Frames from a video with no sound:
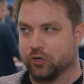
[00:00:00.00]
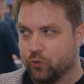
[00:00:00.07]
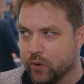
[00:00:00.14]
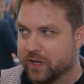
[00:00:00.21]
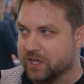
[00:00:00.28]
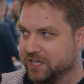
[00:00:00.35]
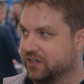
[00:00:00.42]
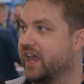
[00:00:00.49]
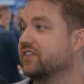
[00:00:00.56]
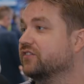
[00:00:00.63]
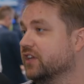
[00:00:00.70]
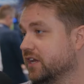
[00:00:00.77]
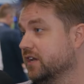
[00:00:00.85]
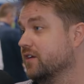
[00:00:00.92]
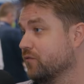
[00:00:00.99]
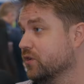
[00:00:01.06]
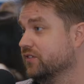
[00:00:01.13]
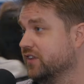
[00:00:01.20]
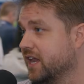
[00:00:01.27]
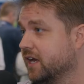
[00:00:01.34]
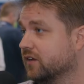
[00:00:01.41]
and quickly test it in
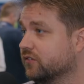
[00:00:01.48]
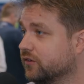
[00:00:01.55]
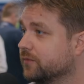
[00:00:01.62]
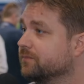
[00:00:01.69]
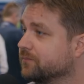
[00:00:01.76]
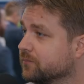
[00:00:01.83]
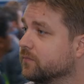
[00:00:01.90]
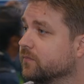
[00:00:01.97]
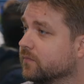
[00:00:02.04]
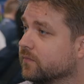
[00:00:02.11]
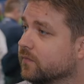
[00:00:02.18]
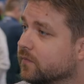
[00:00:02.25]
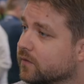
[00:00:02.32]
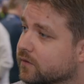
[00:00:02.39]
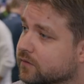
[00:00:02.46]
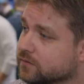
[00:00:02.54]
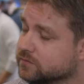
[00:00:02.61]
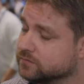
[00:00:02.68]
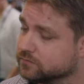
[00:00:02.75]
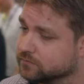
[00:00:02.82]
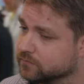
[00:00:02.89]
different settings. Talk to us
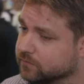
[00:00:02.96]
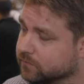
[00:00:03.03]
about the